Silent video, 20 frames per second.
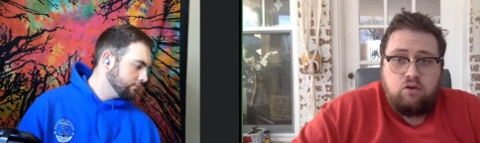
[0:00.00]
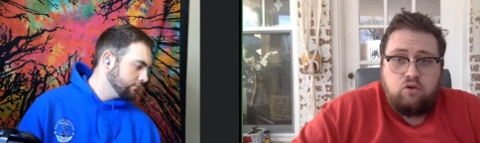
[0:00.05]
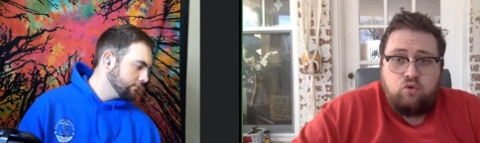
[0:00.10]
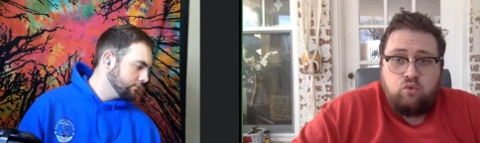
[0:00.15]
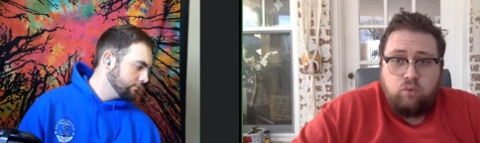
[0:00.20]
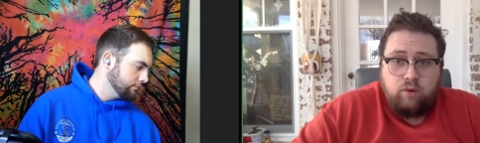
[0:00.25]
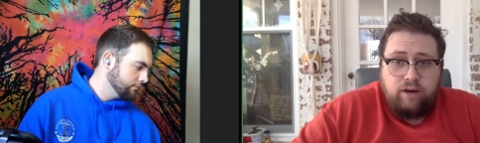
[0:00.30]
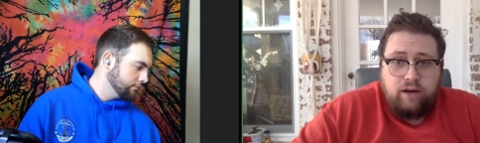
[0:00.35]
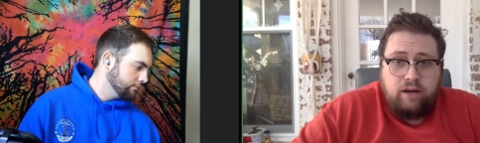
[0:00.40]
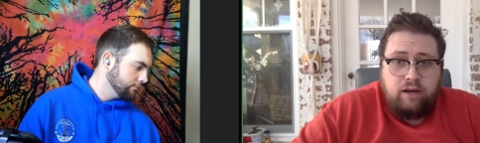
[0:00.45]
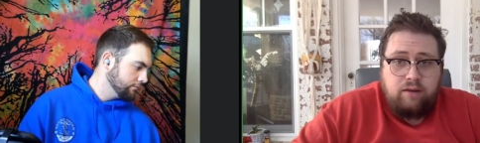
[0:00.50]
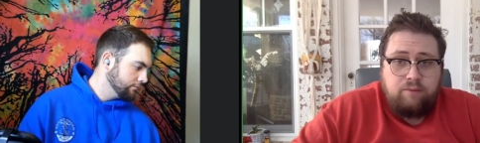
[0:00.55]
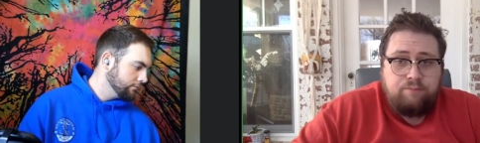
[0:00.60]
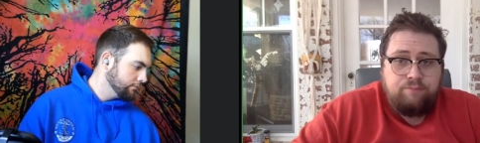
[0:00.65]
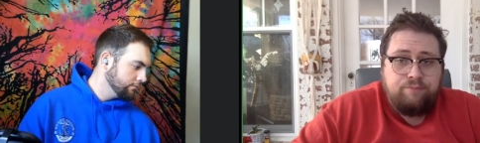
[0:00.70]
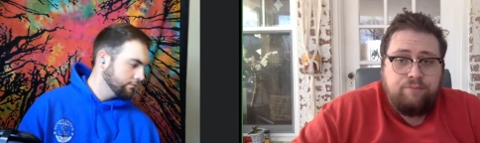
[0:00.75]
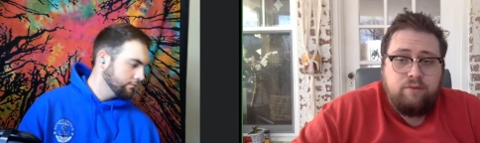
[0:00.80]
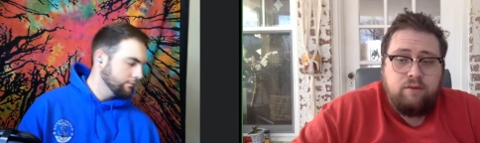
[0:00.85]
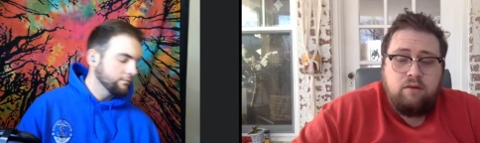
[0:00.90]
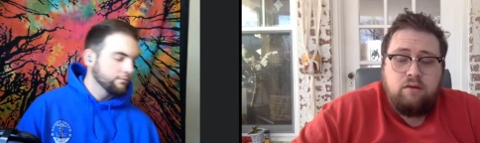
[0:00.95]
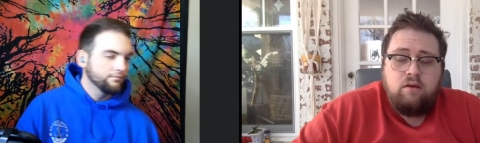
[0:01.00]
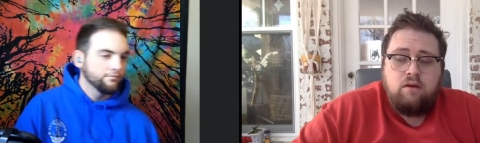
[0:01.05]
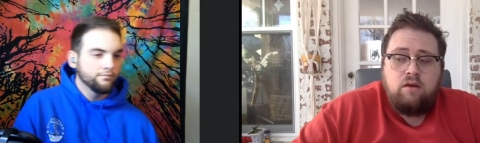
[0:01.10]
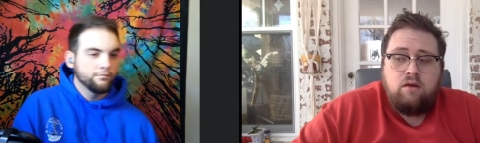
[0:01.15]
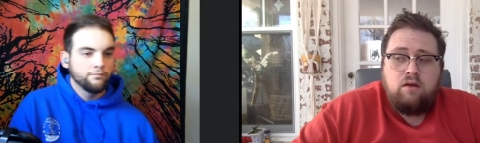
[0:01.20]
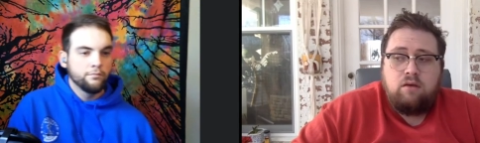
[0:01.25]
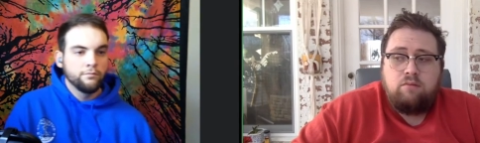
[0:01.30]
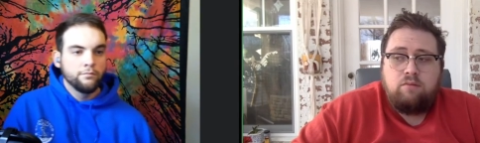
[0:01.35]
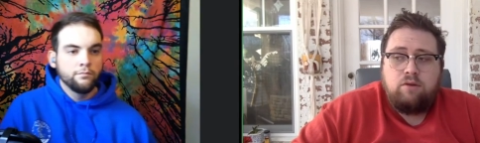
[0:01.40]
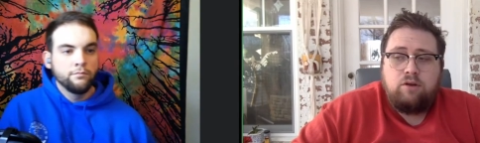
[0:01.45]
Speaker 1: agree.
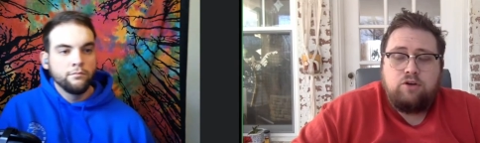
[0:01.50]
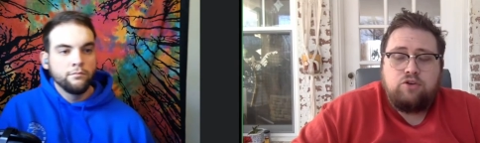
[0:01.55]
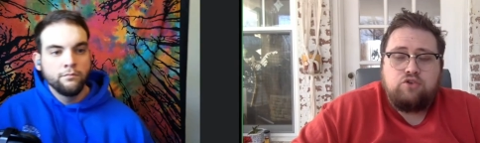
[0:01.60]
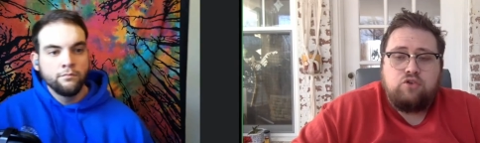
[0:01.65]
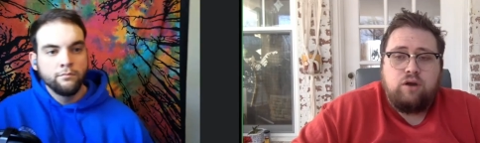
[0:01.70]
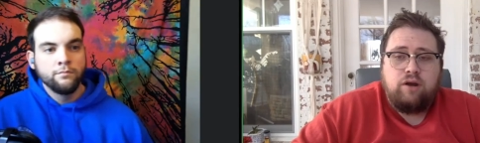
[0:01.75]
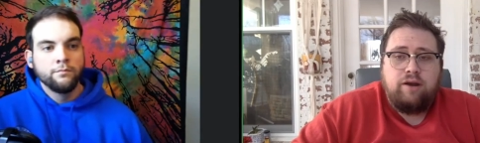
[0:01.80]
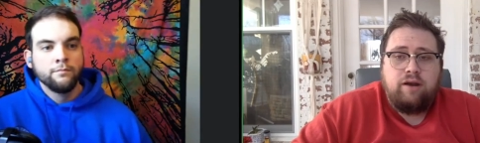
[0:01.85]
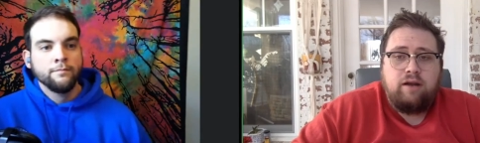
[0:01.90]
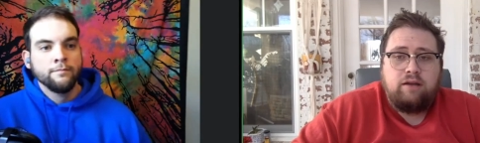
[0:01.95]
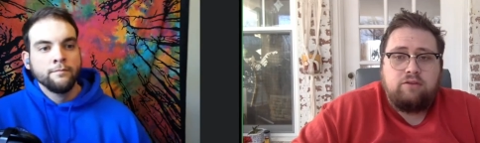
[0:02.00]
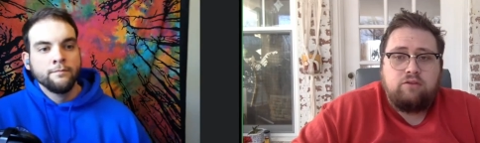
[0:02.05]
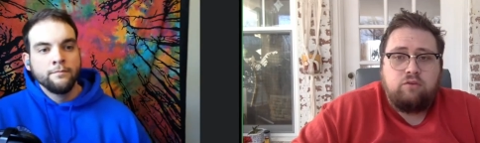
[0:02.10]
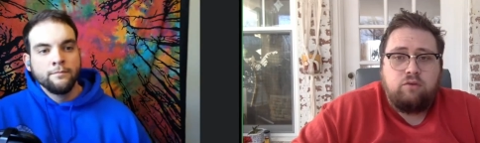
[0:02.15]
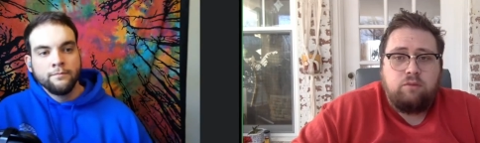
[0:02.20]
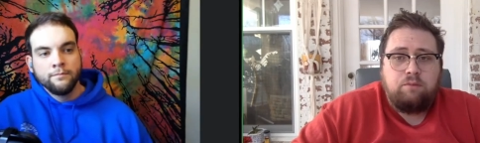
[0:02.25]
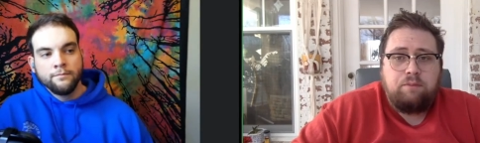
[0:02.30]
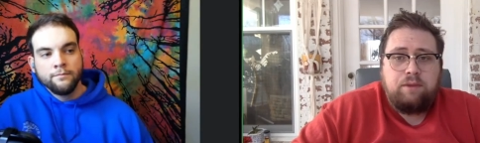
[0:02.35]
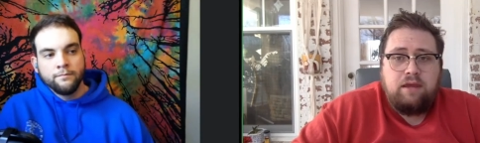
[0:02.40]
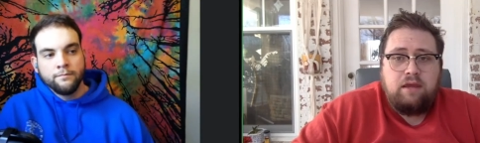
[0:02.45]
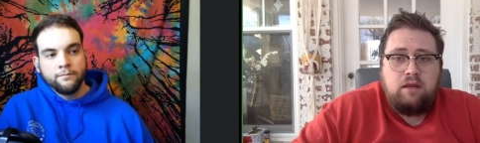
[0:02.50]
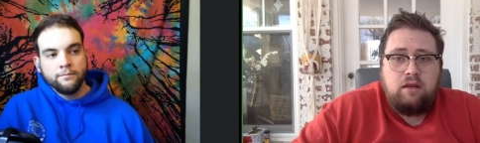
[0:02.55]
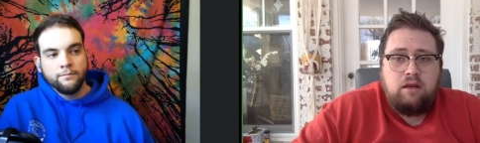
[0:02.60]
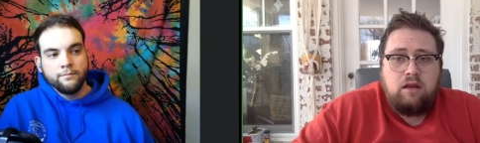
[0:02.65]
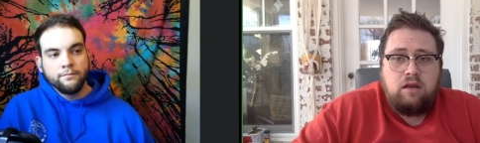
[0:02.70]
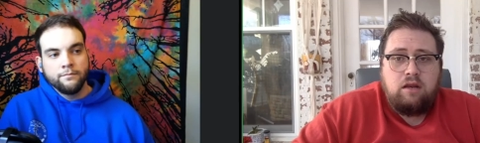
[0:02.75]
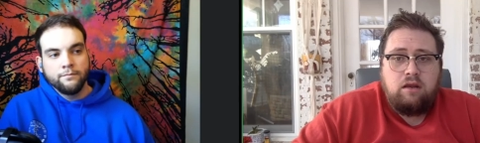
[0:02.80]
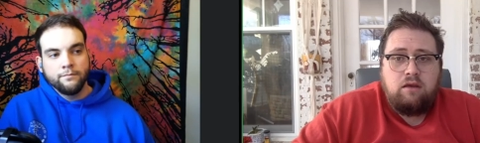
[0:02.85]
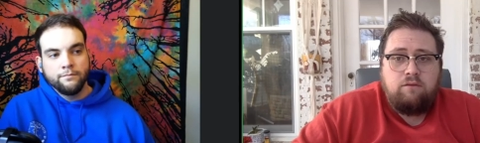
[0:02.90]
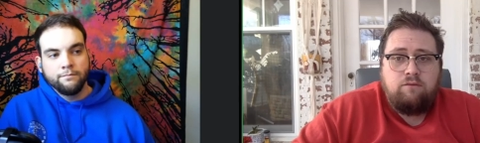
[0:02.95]
I'm gonna try not to repeat
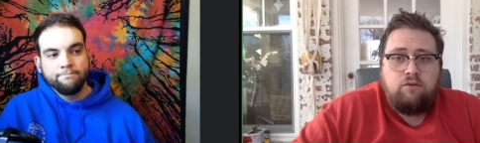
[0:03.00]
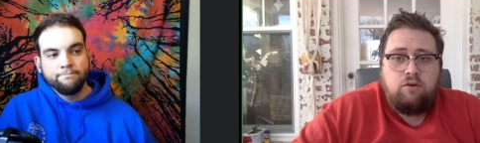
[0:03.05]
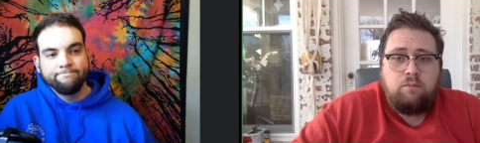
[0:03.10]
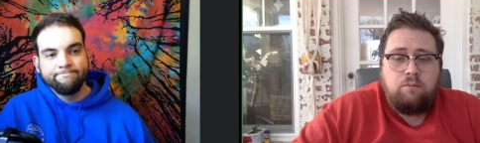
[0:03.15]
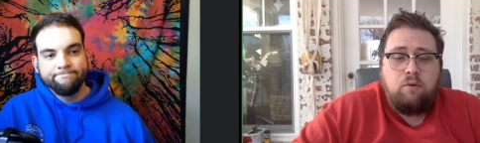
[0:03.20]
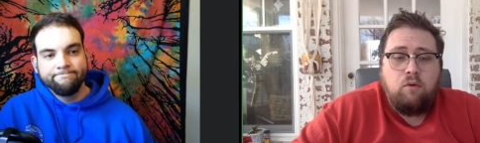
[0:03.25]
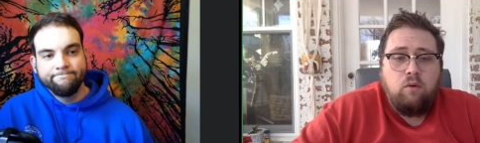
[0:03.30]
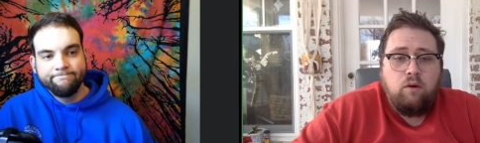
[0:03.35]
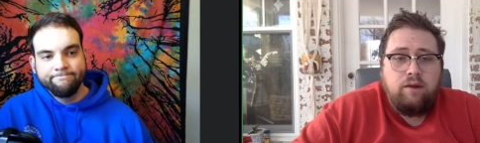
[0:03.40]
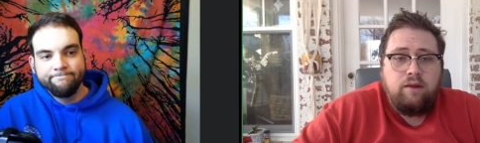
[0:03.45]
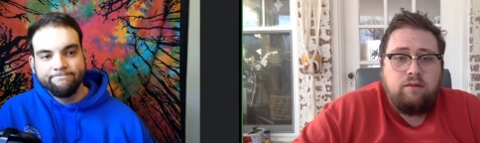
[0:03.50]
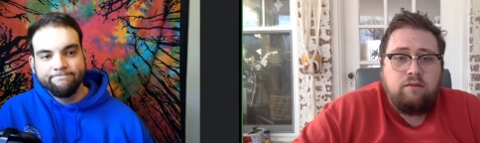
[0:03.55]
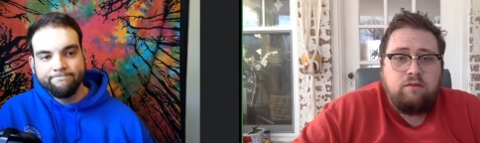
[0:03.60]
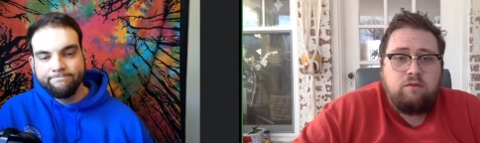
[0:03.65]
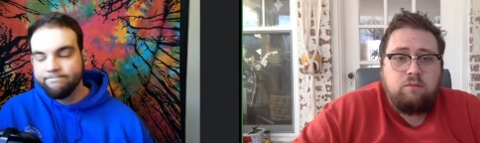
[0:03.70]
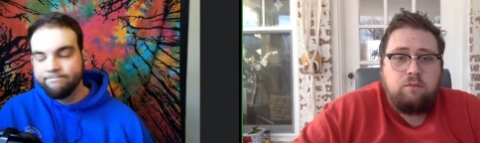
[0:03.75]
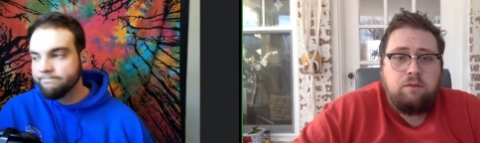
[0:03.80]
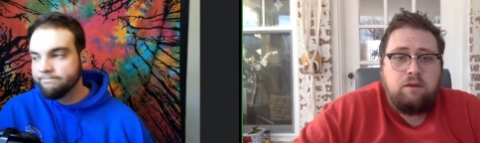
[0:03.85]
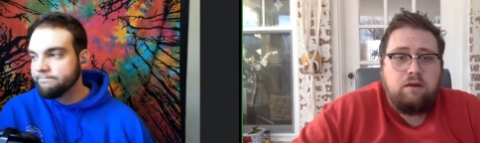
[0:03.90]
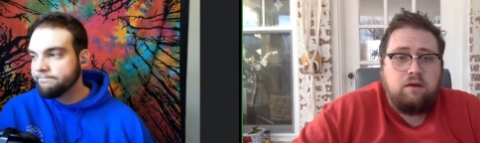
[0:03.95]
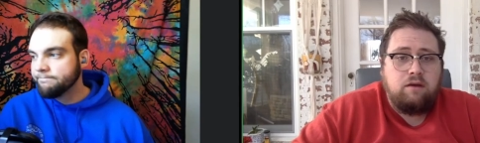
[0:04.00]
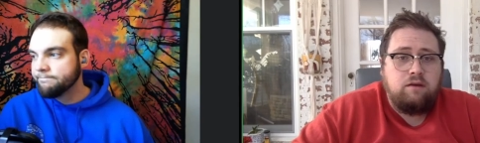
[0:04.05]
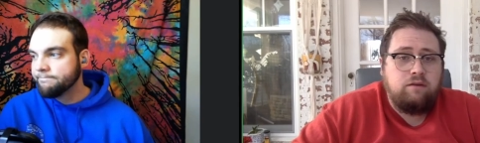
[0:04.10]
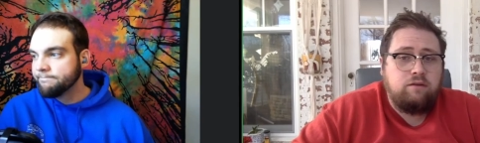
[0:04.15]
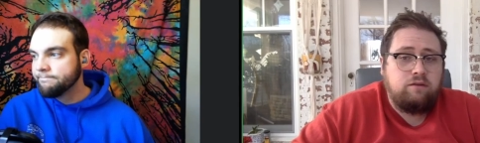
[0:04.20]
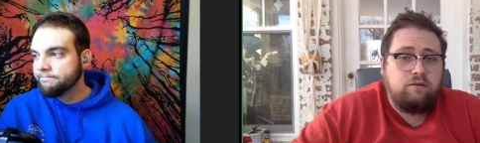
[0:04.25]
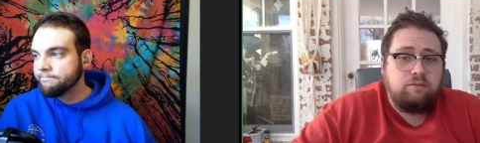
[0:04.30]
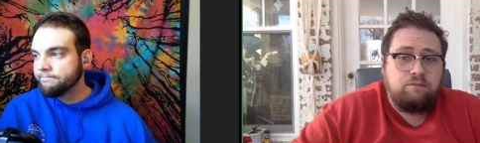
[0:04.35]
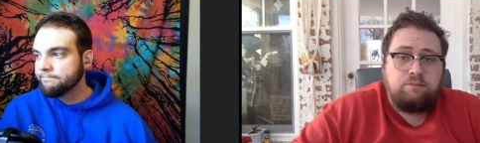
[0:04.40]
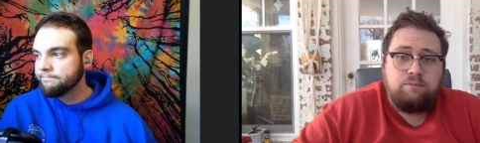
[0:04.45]
any of your points
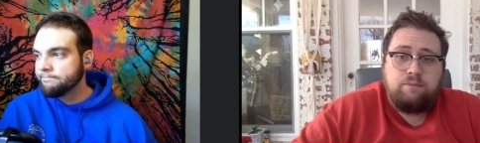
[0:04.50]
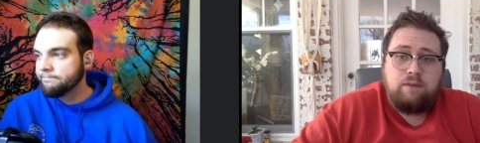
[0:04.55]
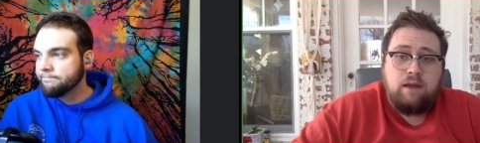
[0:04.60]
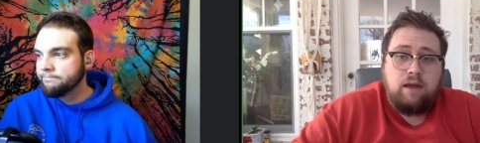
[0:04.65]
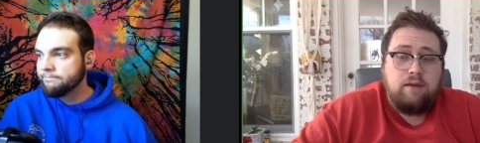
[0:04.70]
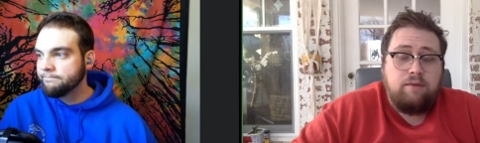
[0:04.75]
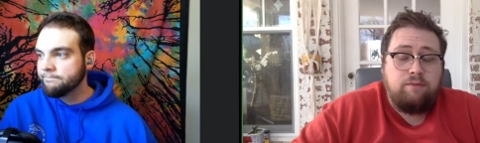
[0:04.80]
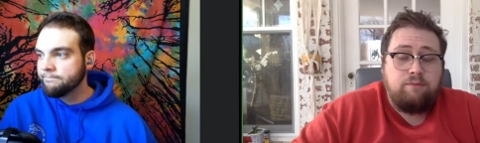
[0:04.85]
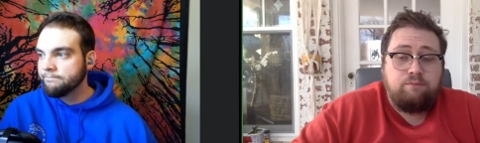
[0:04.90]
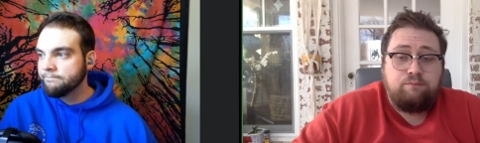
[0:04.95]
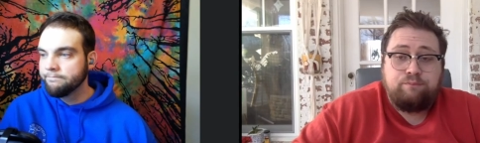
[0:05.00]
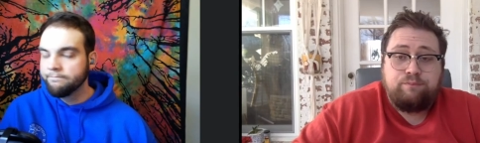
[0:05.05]
because uh,